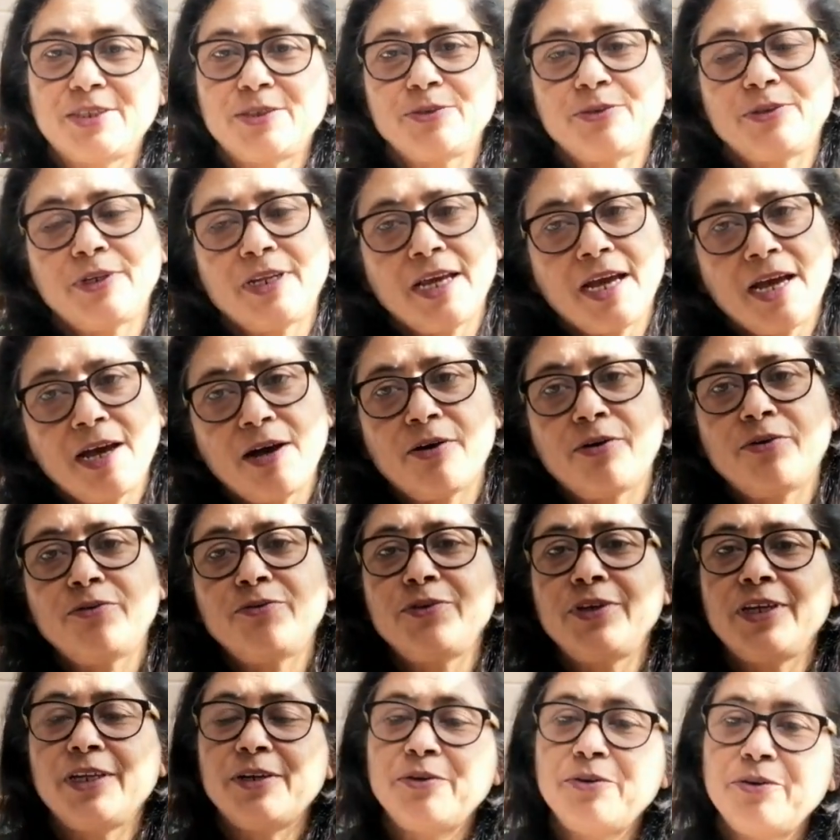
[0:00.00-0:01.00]
So now
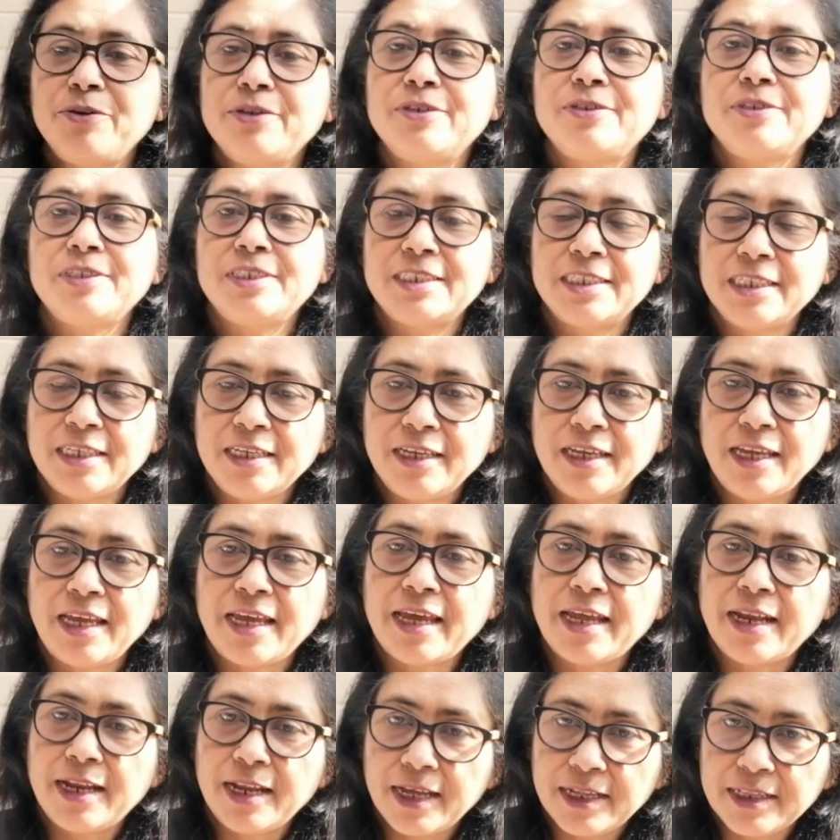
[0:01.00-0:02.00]
we are going to sing
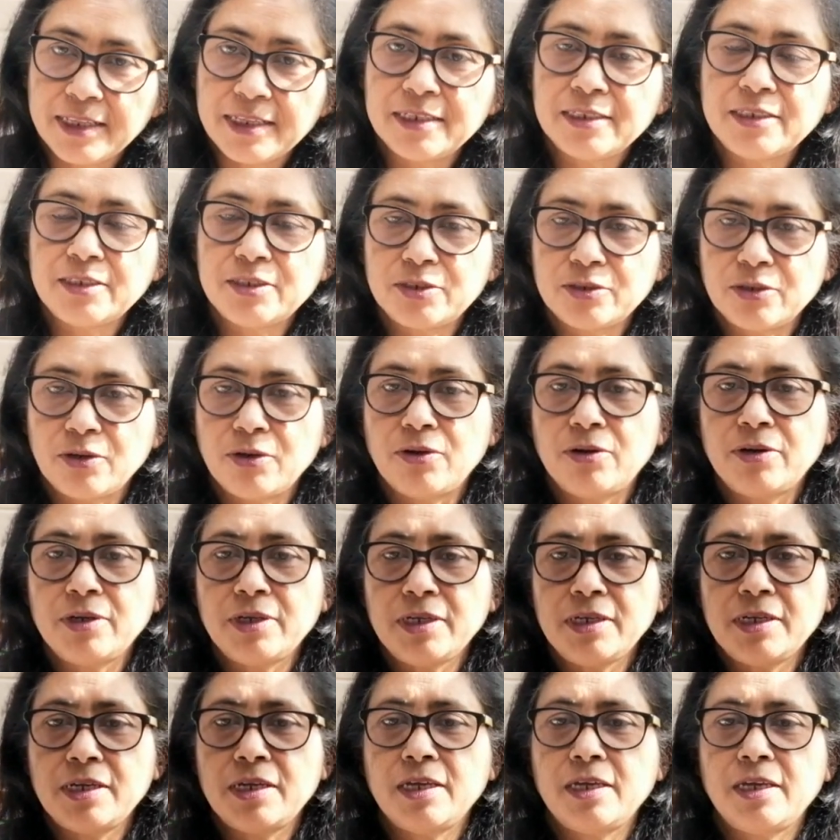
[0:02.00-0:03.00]
another
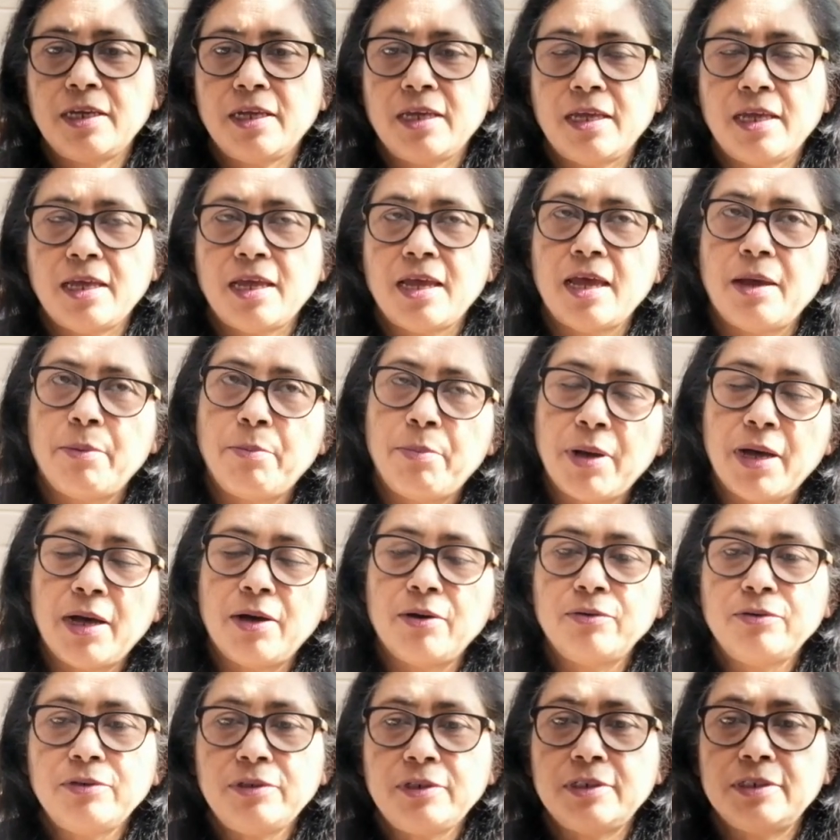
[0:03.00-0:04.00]
song
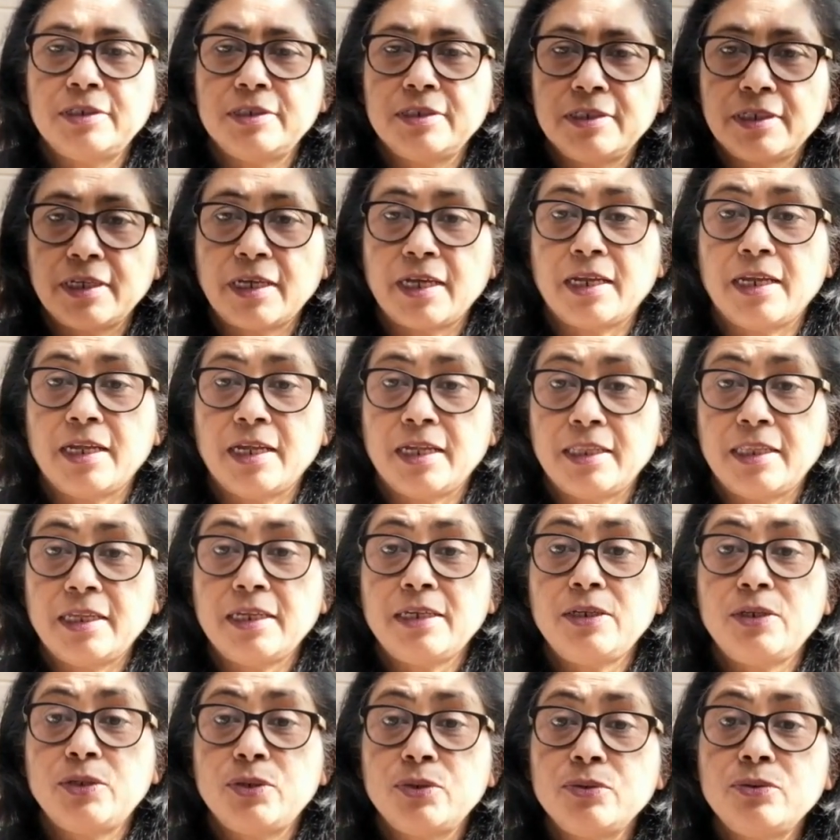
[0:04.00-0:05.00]
about
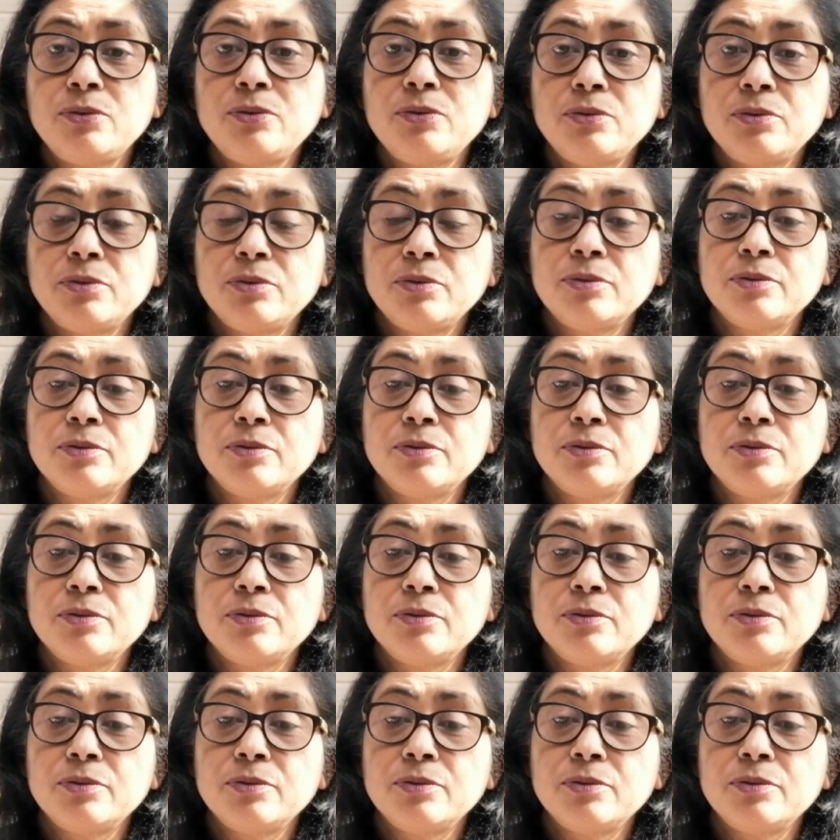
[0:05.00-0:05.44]
another two